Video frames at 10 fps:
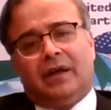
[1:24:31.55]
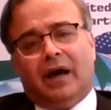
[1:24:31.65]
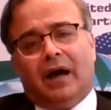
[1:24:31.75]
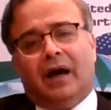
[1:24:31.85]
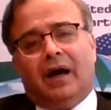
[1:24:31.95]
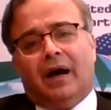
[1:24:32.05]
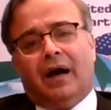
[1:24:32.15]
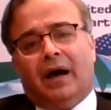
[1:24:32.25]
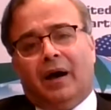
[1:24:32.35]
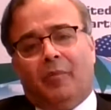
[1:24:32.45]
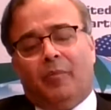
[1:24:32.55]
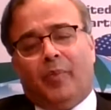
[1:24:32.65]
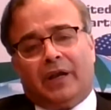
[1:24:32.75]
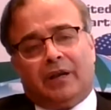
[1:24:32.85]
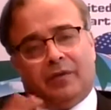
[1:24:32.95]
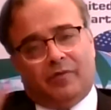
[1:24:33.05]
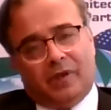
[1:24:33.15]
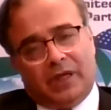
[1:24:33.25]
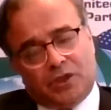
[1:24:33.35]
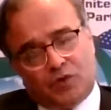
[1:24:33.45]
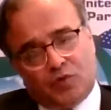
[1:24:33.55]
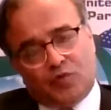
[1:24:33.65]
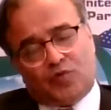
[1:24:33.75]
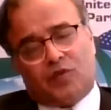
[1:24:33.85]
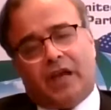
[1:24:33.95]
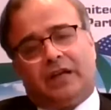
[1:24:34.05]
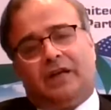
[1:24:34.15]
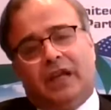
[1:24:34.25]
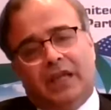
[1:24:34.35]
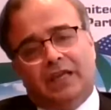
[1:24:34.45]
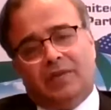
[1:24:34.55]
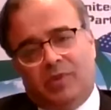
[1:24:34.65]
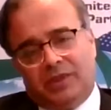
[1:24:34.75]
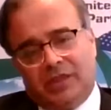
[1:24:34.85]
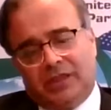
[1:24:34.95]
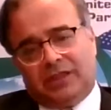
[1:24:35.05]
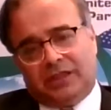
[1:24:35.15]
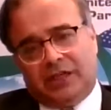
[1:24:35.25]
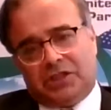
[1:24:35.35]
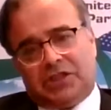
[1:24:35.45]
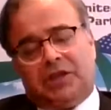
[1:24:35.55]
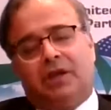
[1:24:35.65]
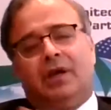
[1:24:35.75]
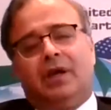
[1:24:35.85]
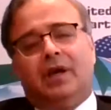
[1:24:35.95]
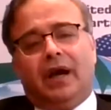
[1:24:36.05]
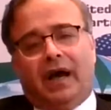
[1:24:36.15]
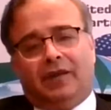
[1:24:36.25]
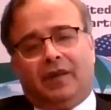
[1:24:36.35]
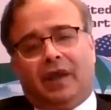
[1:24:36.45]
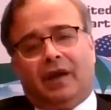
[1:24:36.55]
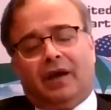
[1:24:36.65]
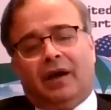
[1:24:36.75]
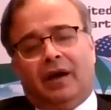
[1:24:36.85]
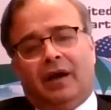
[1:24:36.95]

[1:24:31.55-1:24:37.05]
But issues that need immediate attention, I think,